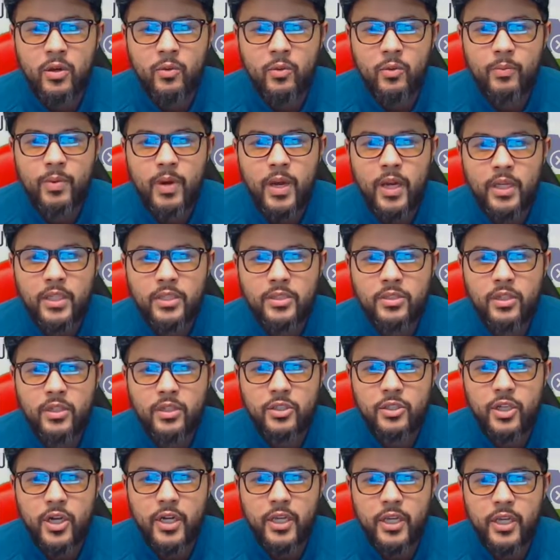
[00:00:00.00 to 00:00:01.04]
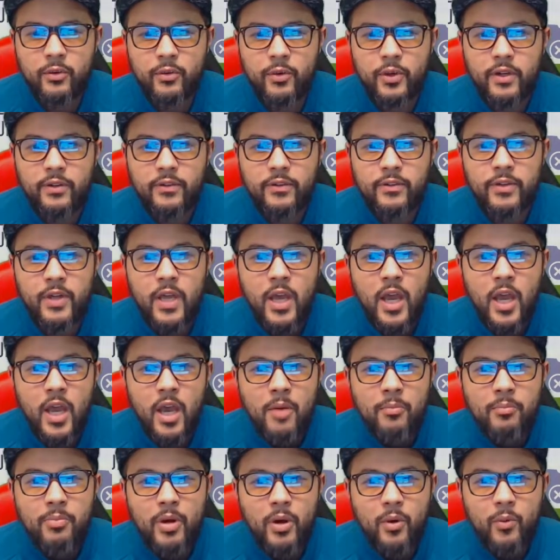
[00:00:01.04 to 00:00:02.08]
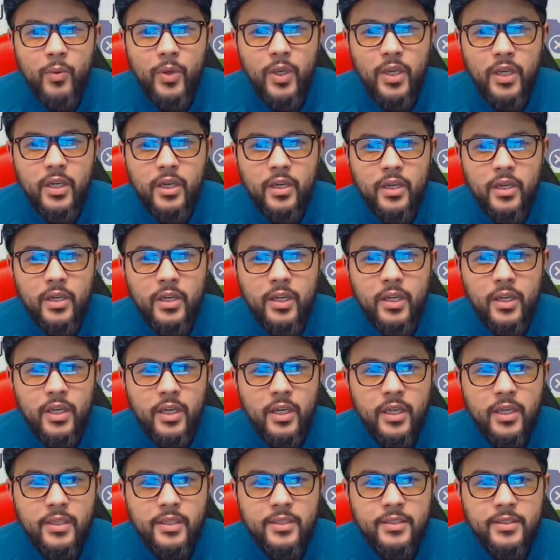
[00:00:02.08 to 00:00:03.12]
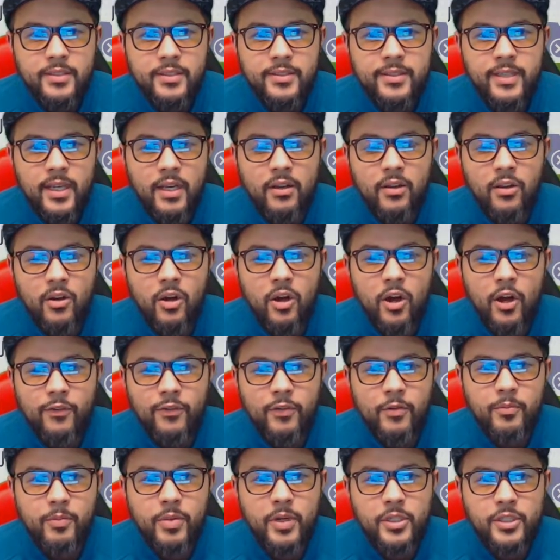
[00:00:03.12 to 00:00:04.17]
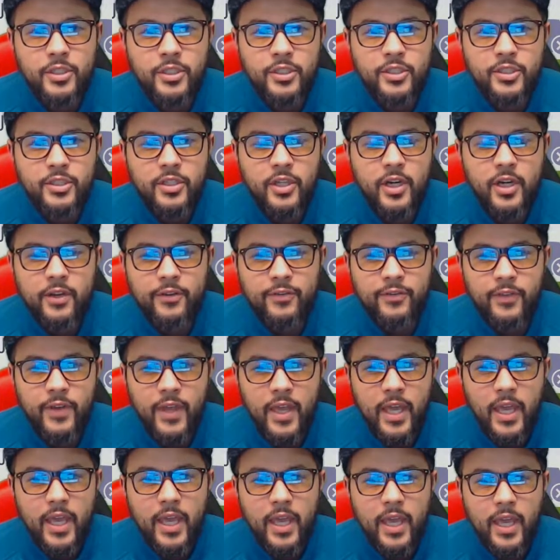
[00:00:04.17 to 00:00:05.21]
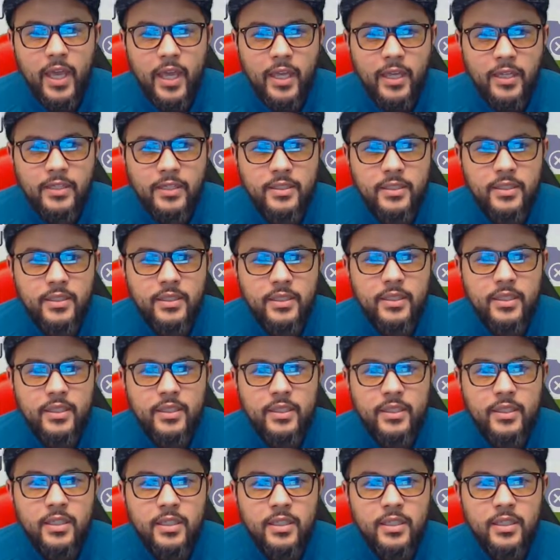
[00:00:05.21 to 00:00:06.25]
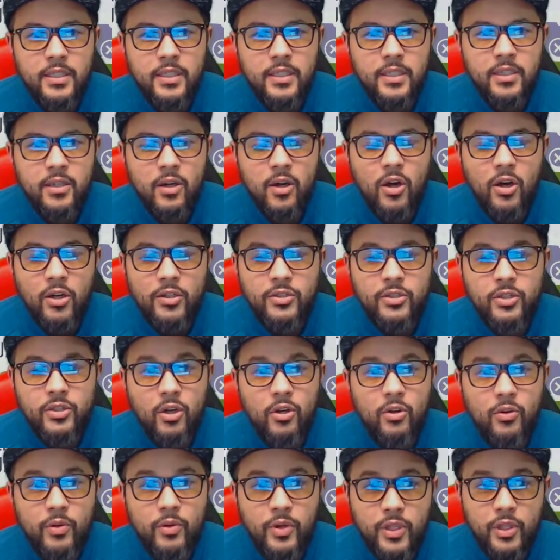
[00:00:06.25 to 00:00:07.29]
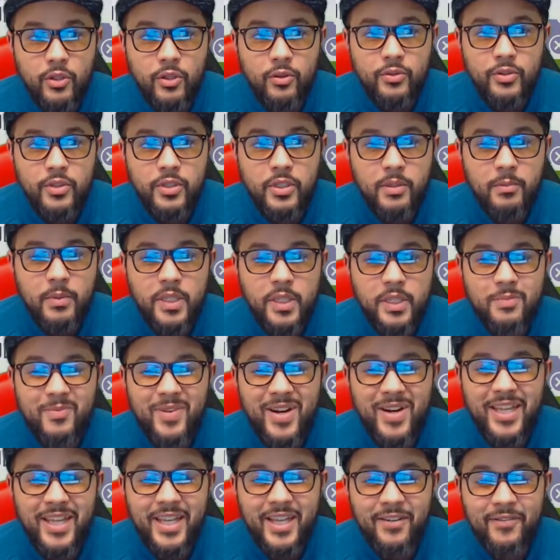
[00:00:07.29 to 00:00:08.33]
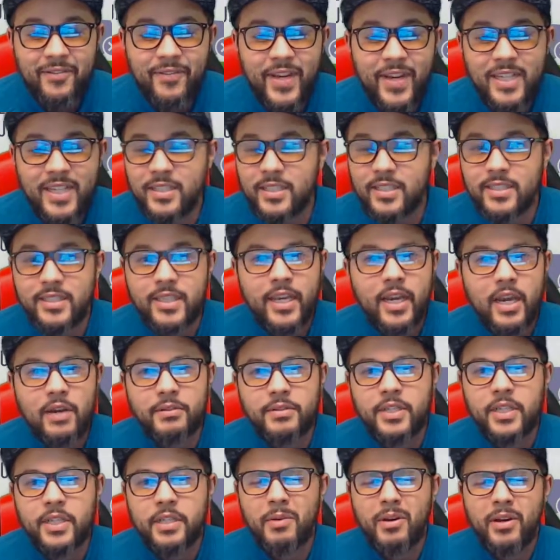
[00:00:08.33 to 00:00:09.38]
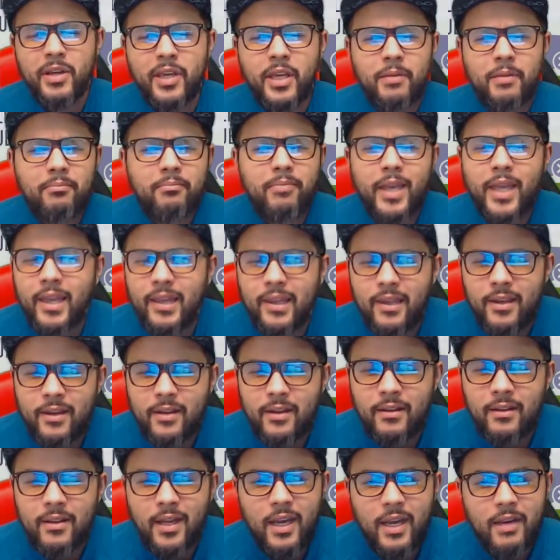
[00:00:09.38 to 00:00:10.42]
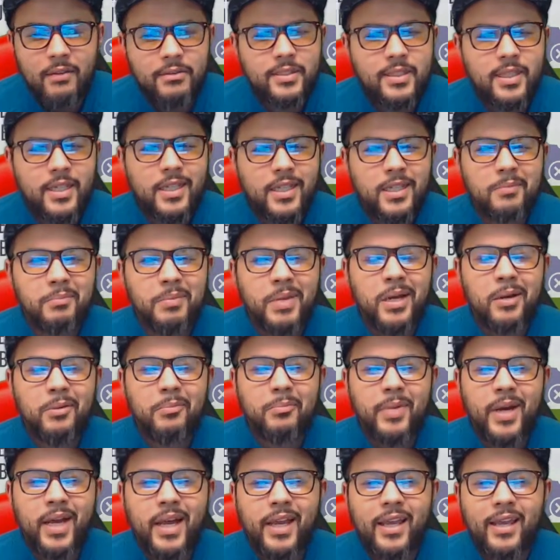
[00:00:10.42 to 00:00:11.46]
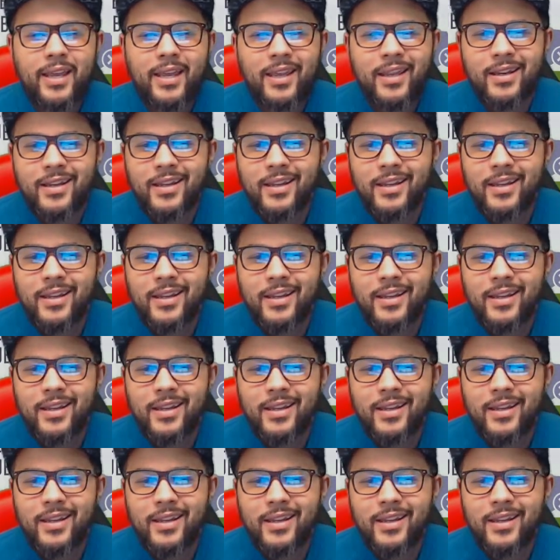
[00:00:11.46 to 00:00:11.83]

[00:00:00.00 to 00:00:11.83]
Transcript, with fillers: Probably gonna start trying to get rid of them. But we could sell off a bunch of stuff and also use some of this money and invest. Cause like I was thinking about getting Bale, I was thinking about buying.